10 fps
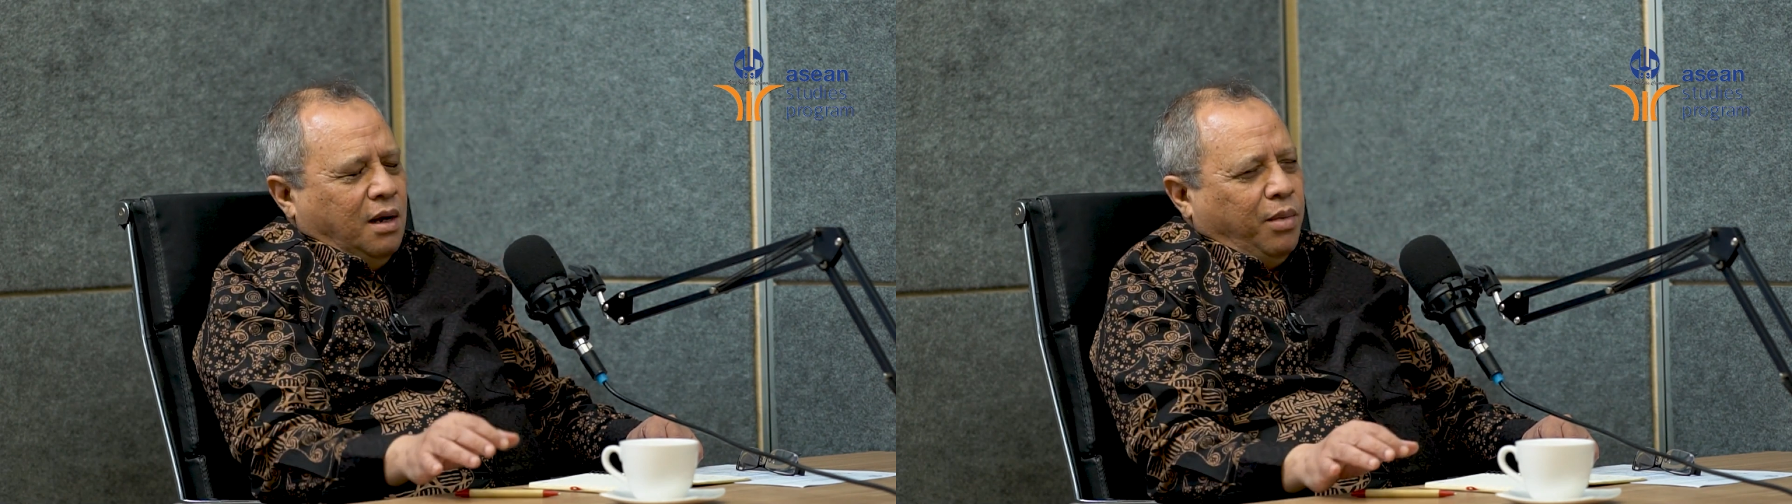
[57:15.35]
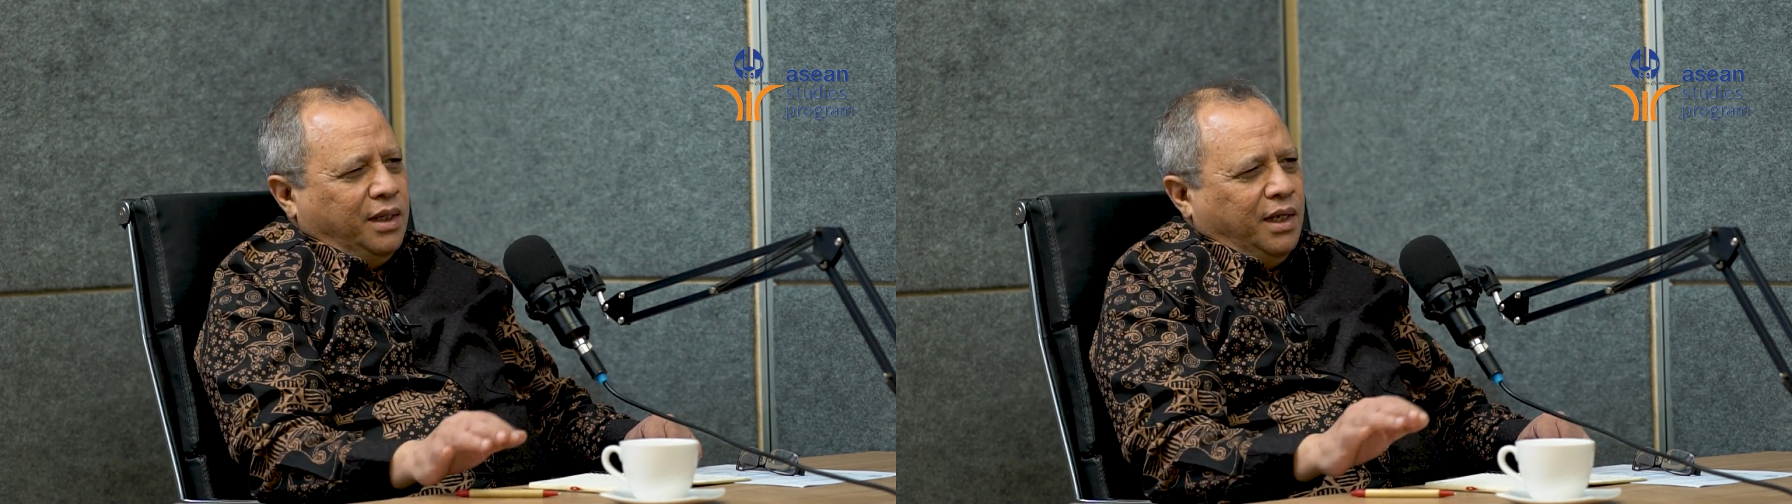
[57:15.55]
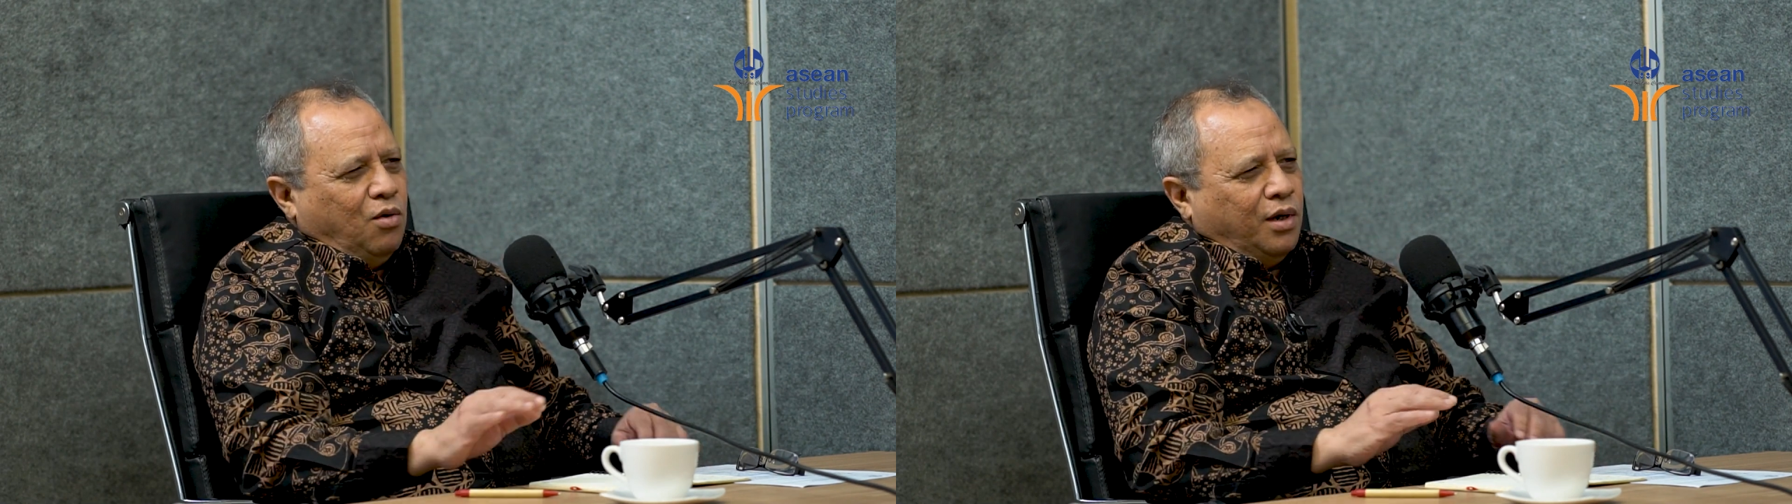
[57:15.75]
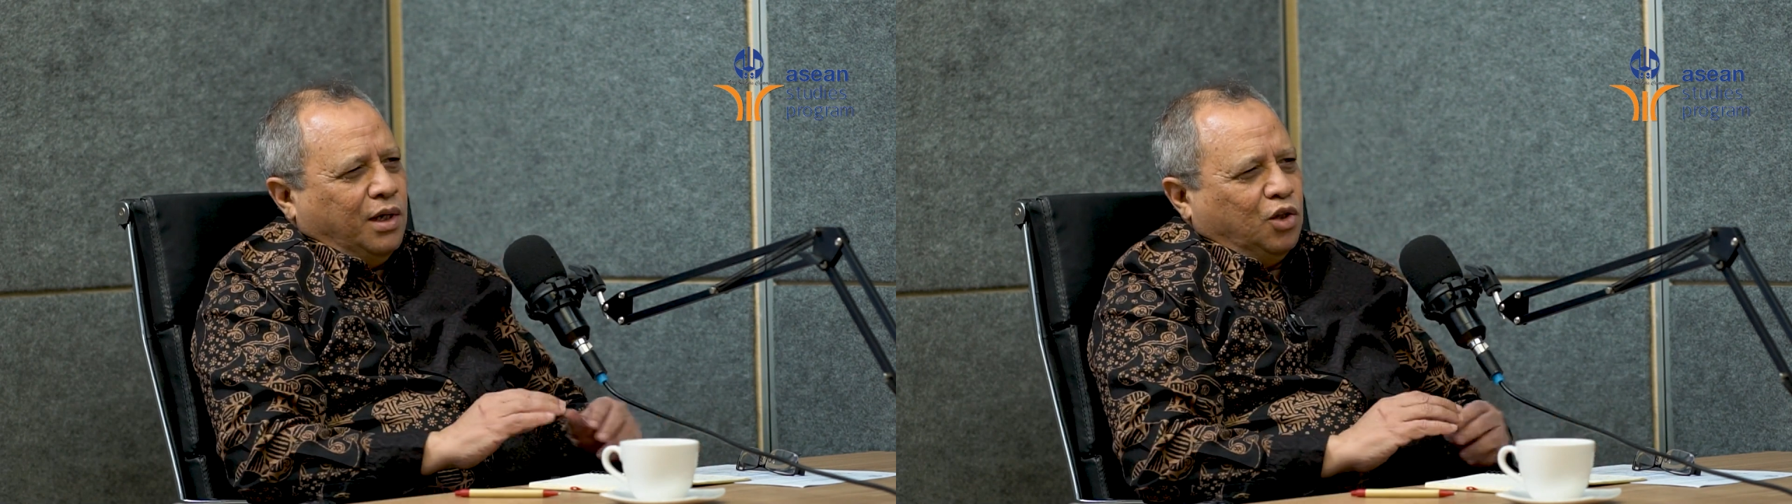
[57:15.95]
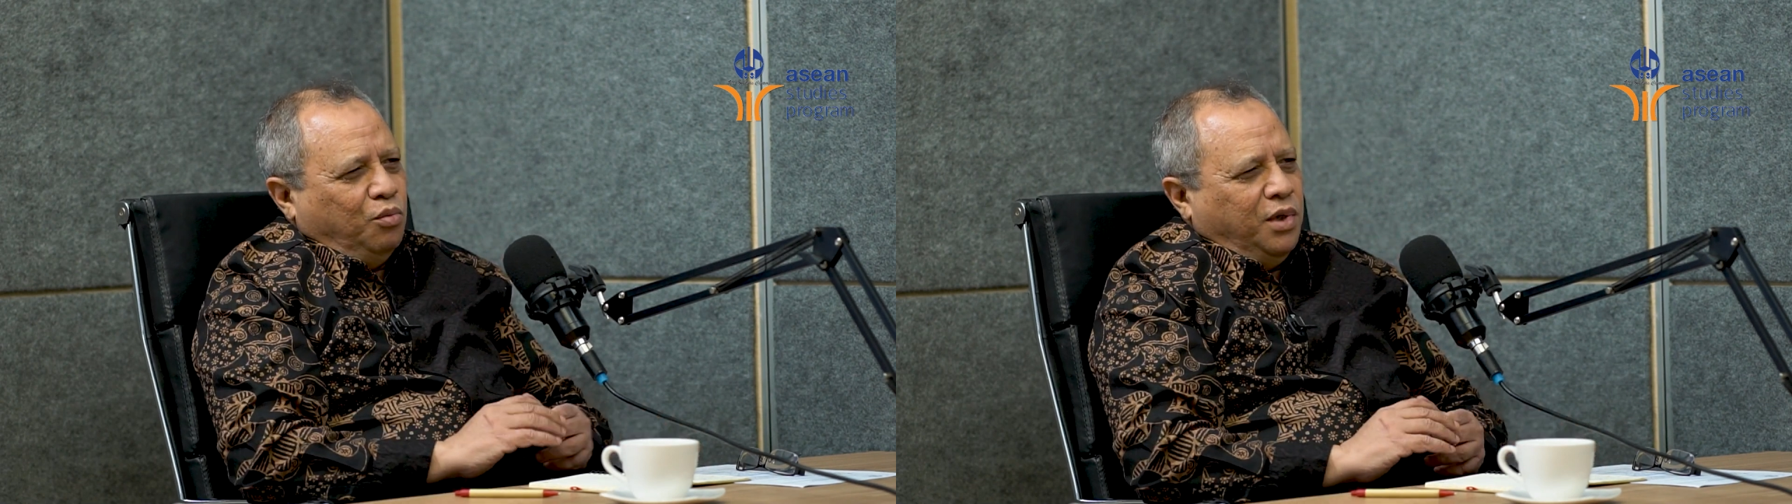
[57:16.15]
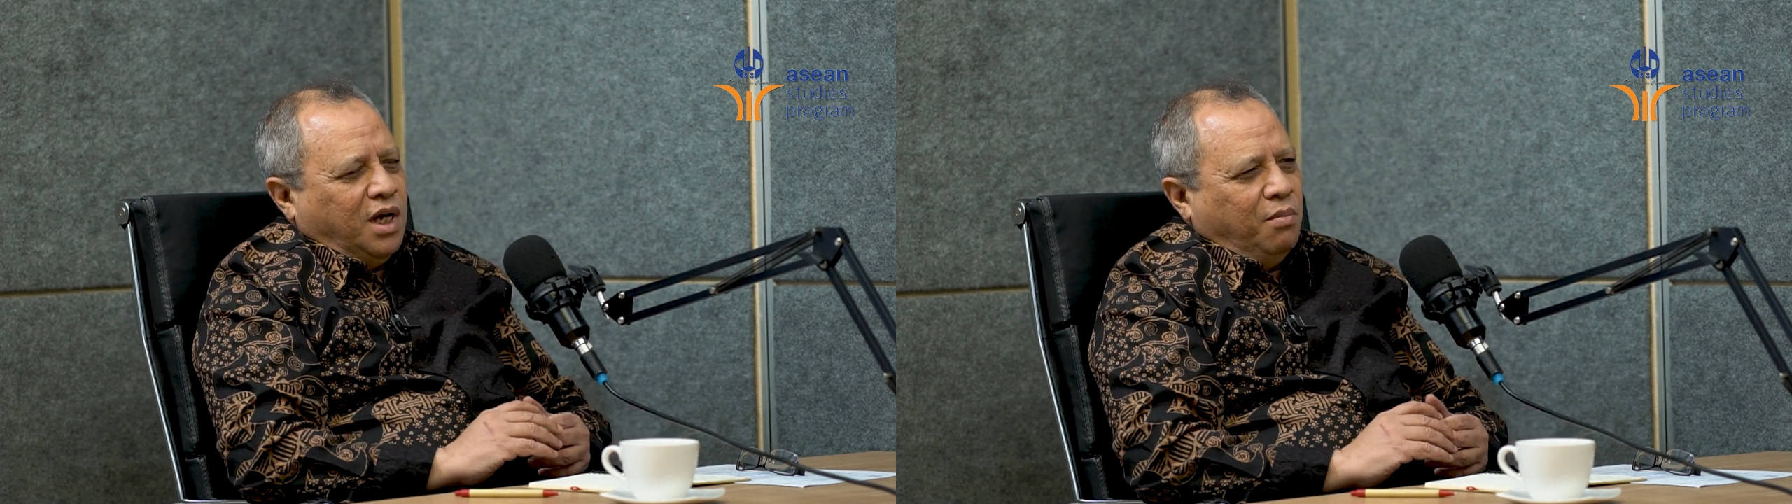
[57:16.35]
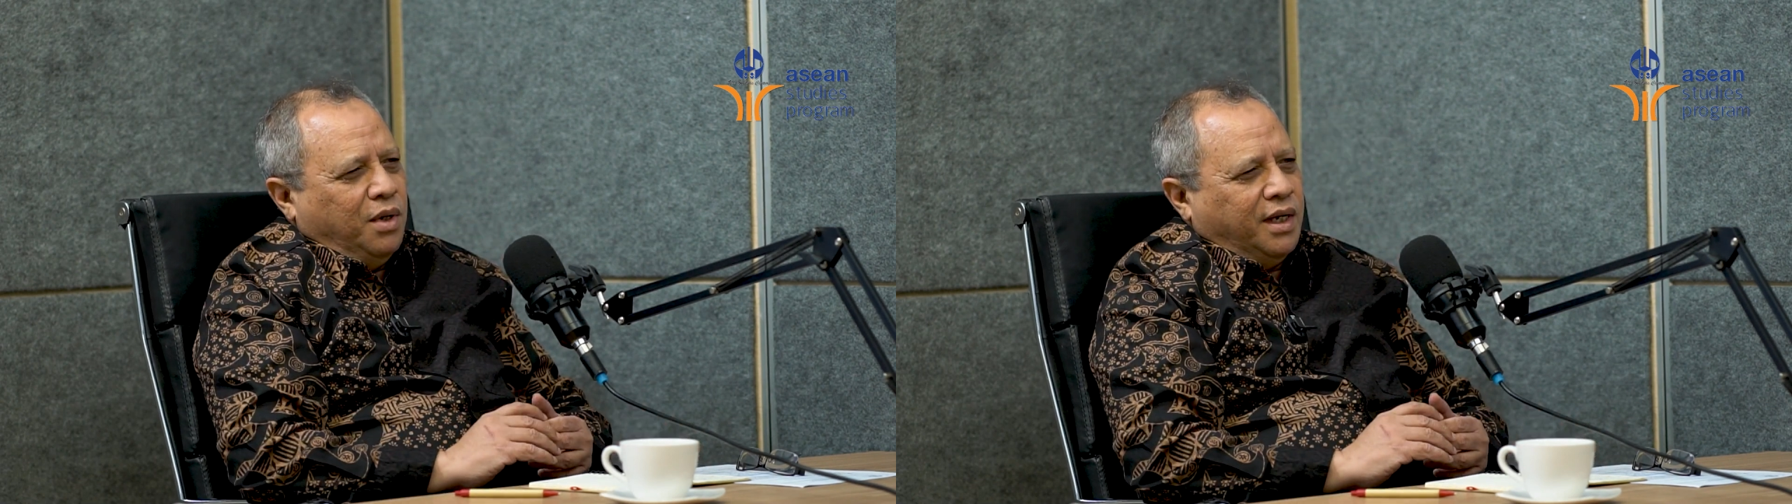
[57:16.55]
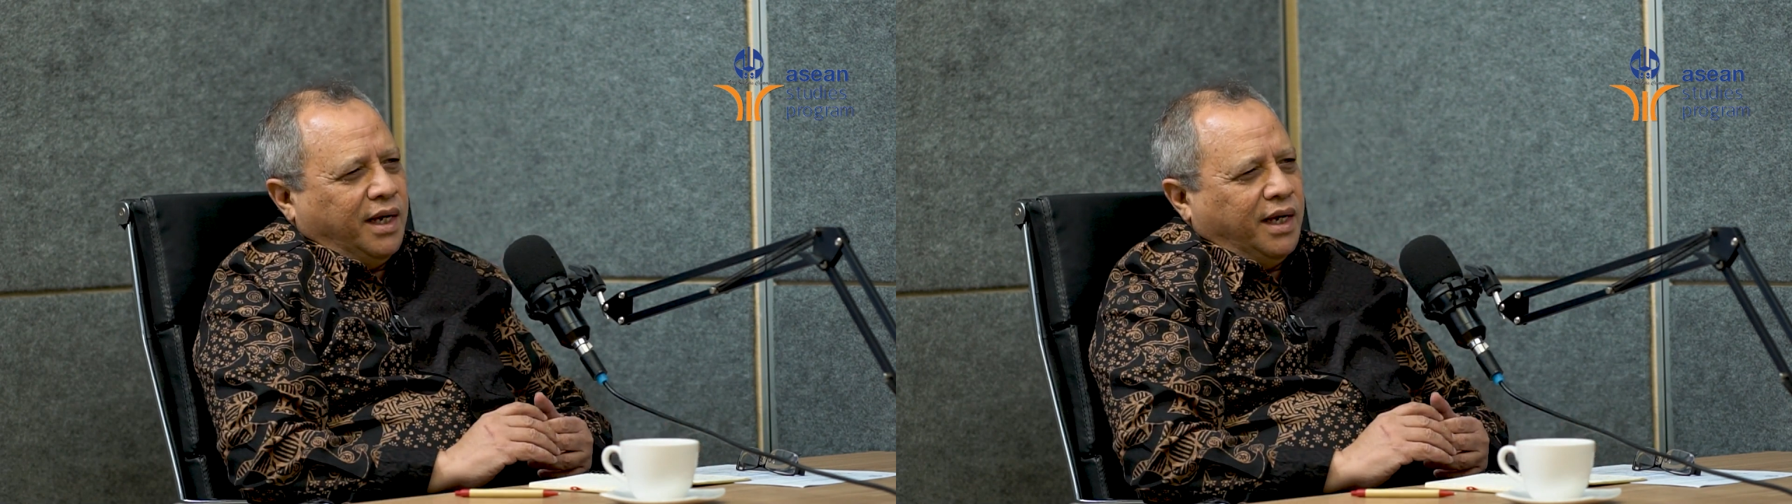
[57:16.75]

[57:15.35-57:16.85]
but in order to become a